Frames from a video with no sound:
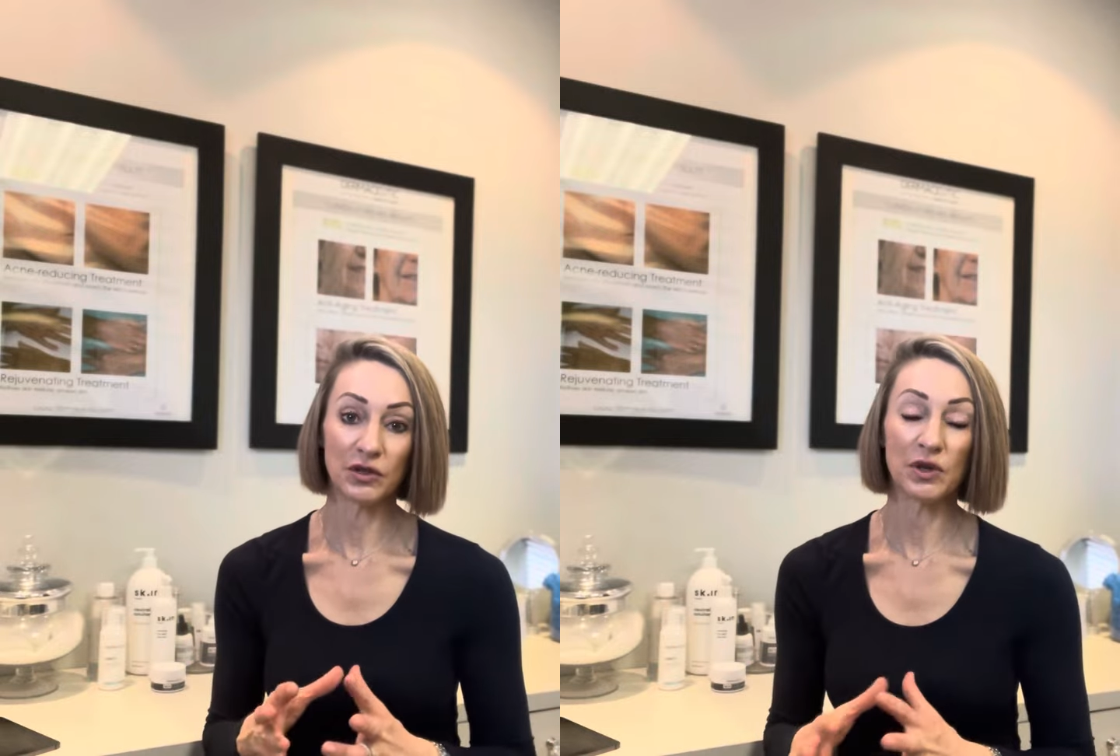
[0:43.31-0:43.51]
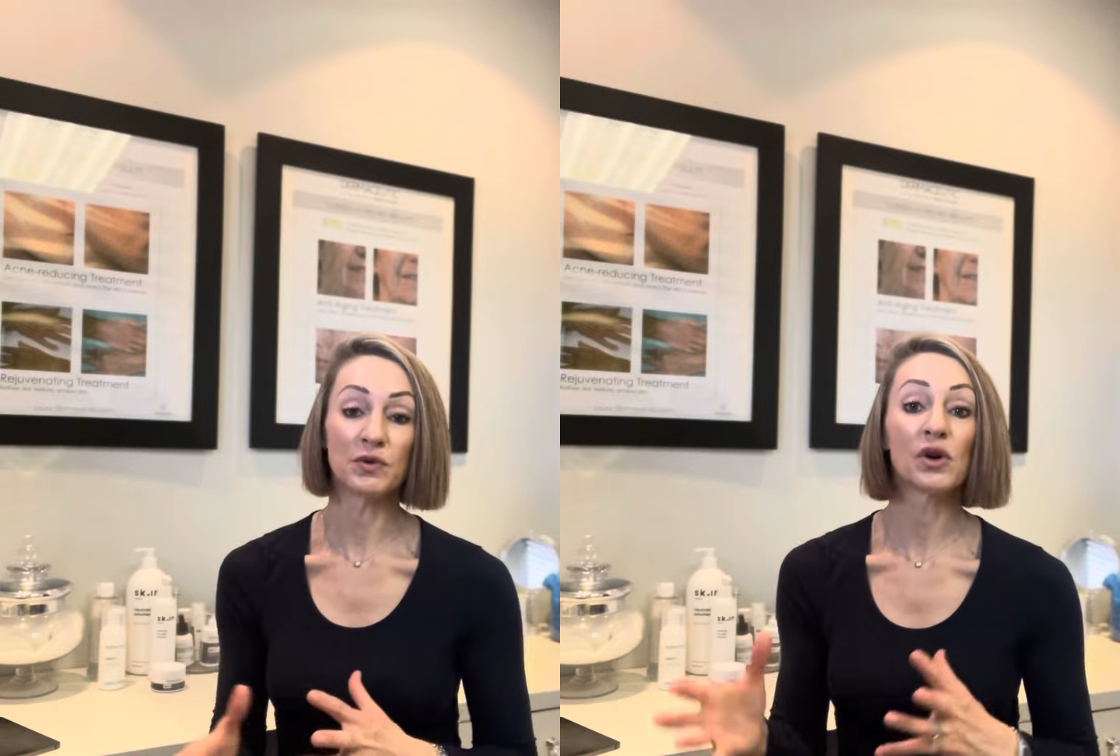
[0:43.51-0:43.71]

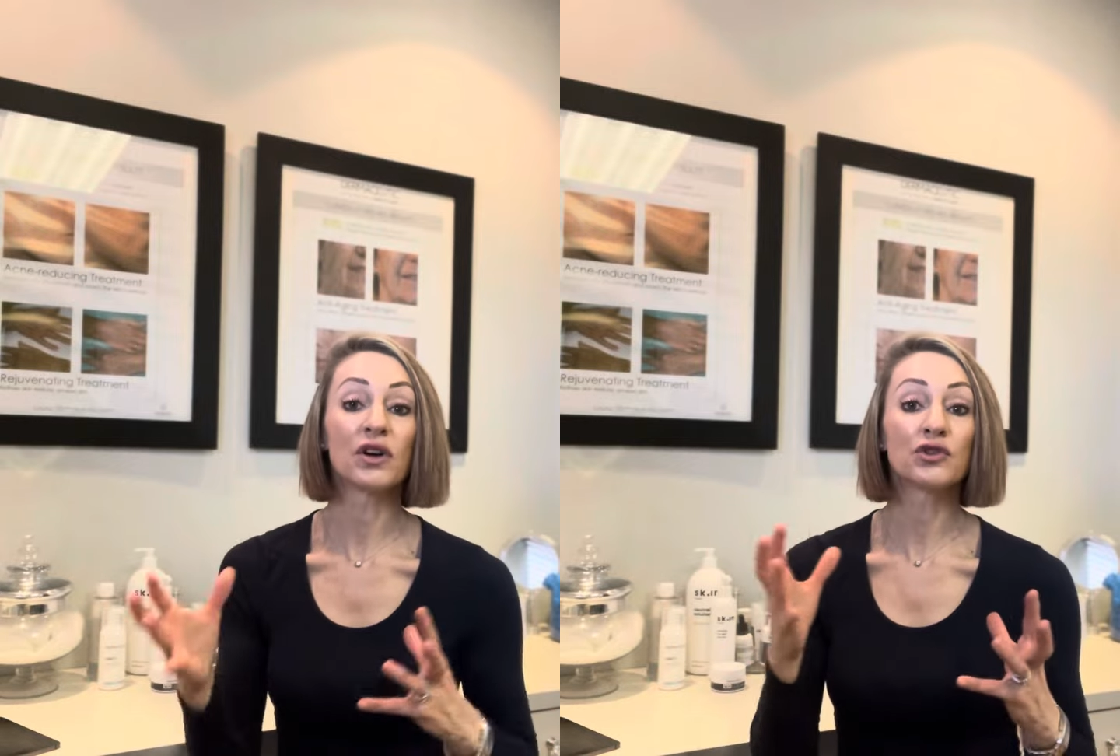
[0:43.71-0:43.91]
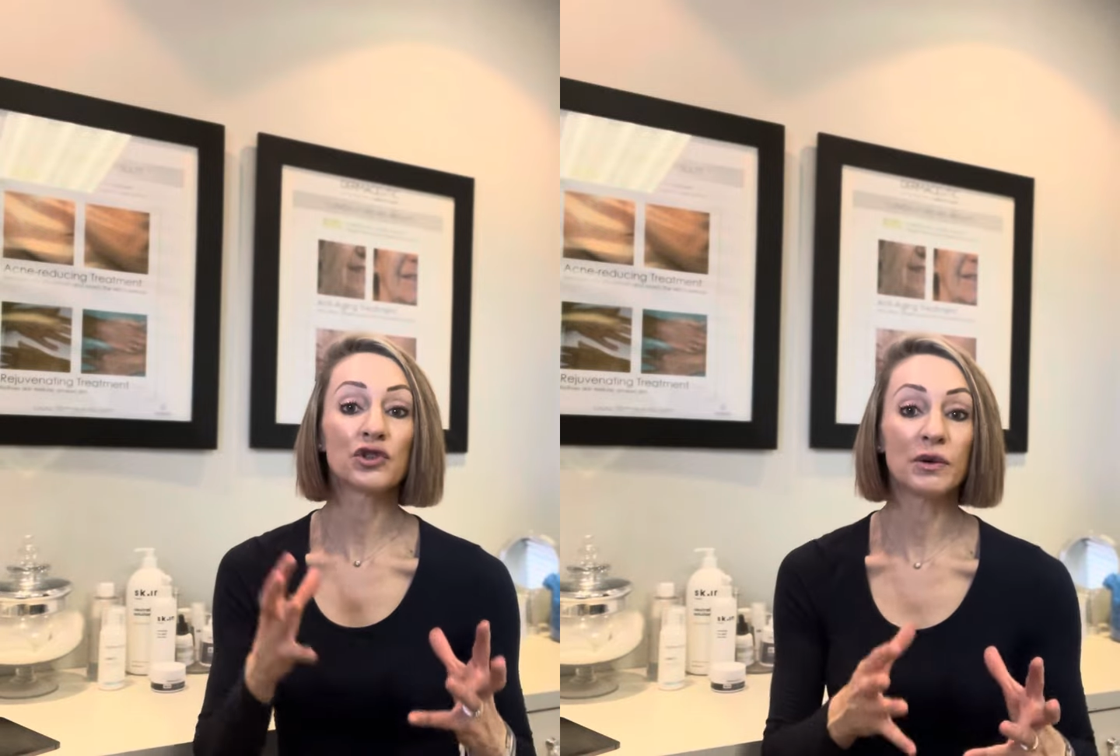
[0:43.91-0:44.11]
which will
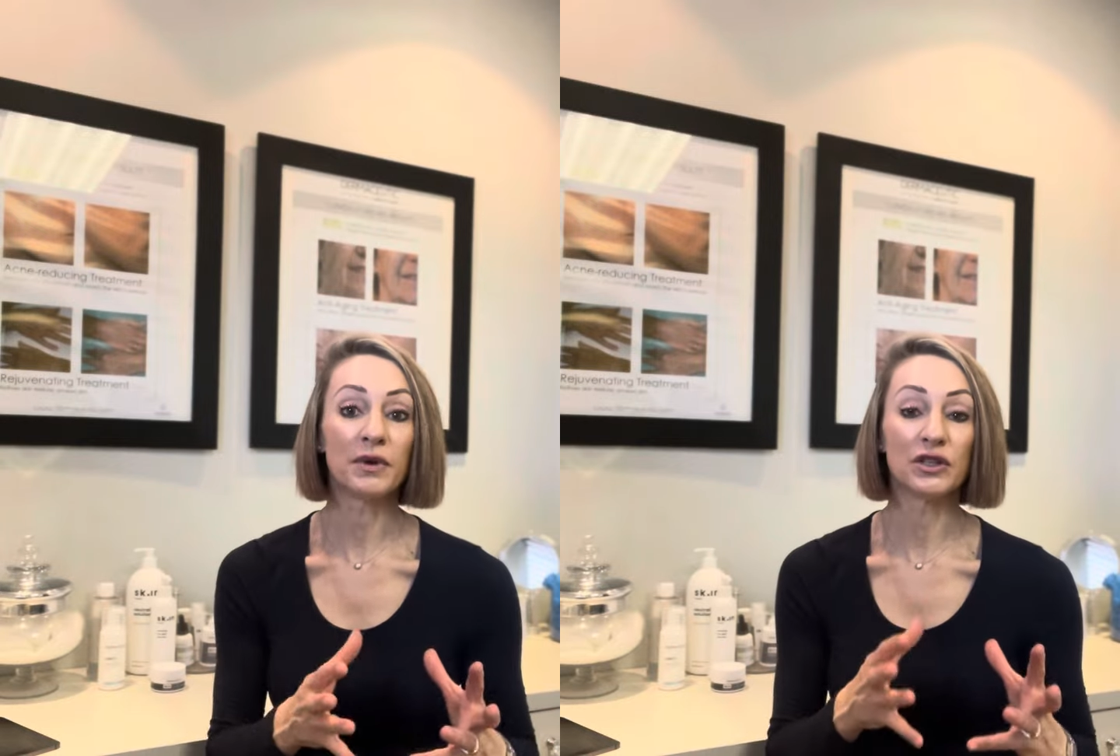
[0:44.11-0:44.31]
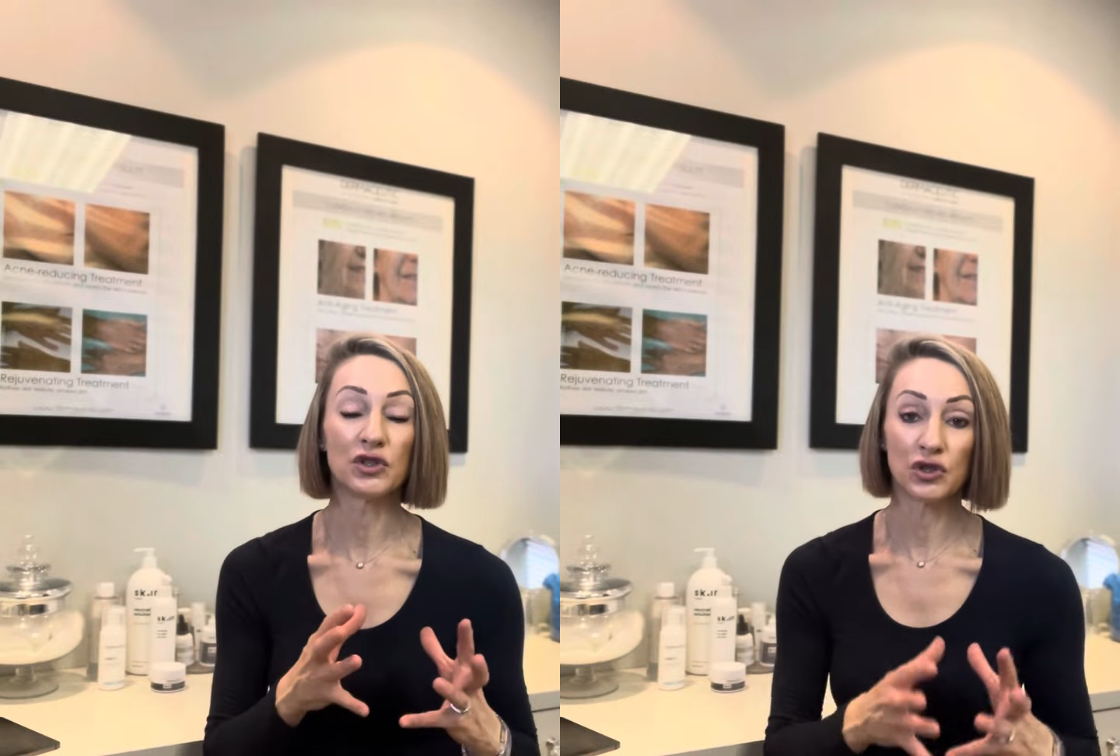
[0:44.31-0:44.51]
contribute